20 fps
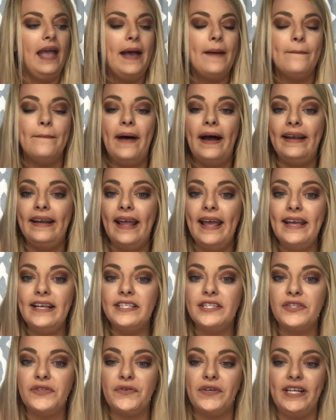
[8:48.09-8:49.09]
My
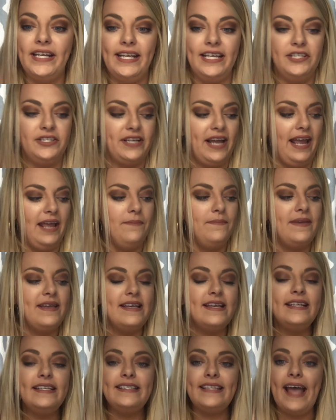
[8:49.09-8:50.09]
next 3D shape
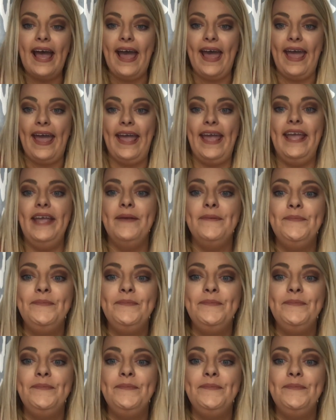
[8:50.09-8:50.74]
is a